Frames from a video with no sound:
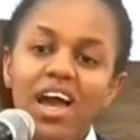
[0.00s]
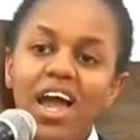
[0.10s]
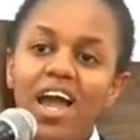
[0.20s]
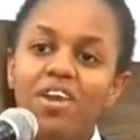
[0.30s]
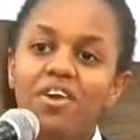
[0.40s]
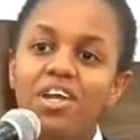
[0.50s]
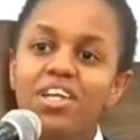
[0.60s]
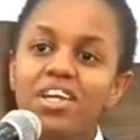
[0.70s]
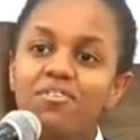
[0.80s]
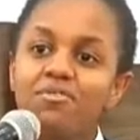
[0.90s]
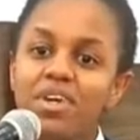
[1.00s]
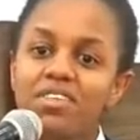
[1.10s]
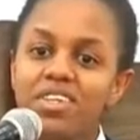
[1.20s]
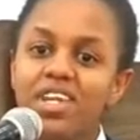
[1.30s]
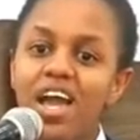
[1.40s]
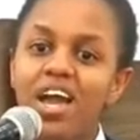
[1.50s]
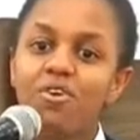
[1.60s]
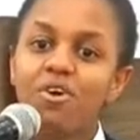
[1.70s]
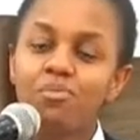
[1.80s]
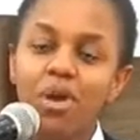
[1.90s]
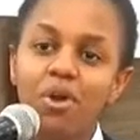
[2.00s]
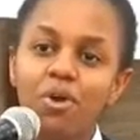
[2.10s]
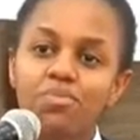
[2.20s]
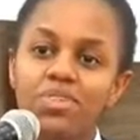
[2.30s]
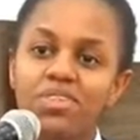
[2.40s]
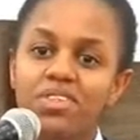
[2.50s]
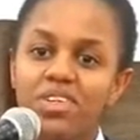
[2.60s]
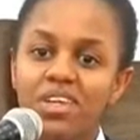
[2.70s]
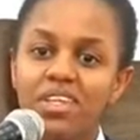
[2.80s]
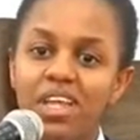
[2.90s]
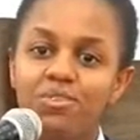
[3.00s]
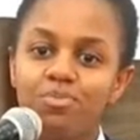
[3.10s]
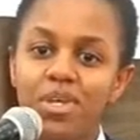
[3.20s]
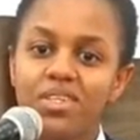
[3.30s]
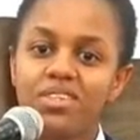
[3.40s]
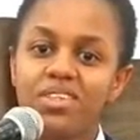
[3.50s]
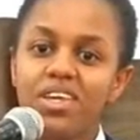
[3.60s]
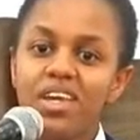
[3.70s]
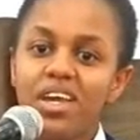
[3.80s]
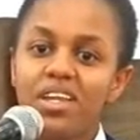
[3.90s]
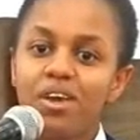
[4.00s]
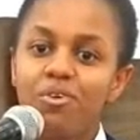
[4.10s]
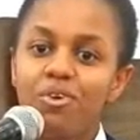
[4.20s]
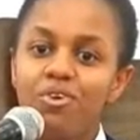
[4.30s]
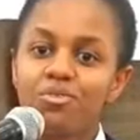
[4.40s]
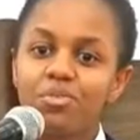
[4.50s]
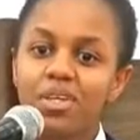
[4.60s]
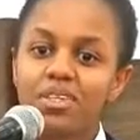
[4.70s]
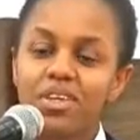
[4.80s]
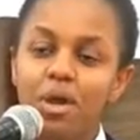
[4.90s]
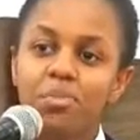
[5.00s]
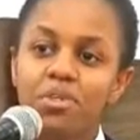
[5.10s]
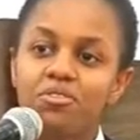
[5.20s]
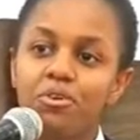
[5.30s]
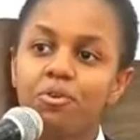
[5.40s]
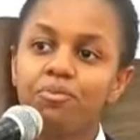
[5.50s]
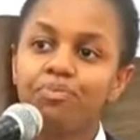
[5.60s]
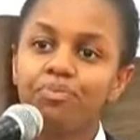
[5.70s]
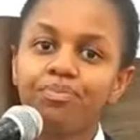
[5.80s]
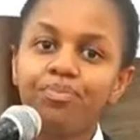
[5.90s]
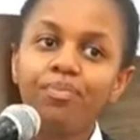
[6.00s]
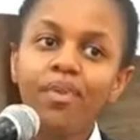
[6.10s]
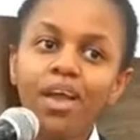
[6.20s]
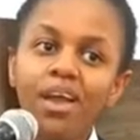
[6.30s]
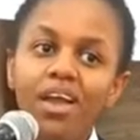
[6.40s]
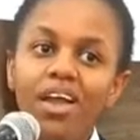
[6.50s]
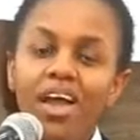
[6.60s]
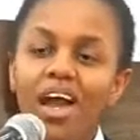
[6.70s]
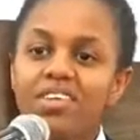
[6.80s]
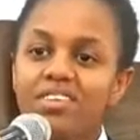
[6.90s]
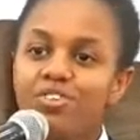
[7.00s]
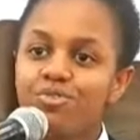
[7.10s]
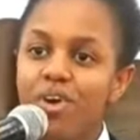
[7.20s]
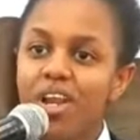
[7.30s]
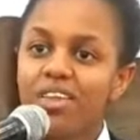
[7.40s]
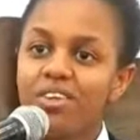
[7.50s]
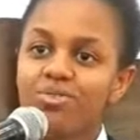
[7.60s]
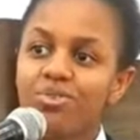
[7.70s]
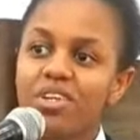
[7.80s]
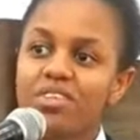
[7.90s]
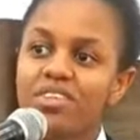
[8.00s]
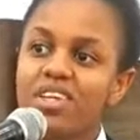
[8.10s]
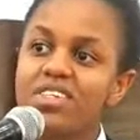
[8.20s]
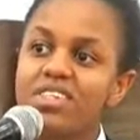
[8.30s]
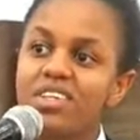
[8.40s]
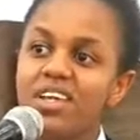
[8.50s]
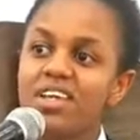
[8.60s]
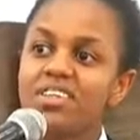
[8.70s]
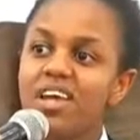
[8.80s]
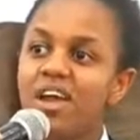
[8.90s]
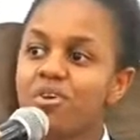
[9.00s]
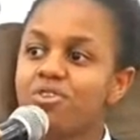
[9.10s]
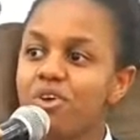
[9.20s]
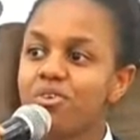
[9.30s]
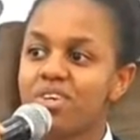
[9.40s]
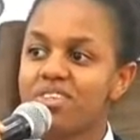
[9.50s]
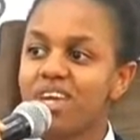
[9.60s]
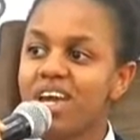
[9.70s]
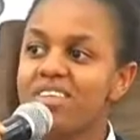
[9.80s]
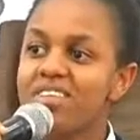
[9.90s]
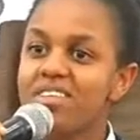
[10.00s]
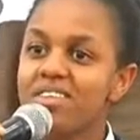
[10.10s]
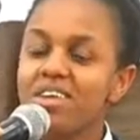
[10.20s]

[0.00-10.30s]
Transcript: I had already invested, I had all my hopes in that place, and I could not make it happen. So I searched for another school instead, and I went to Arusha Science.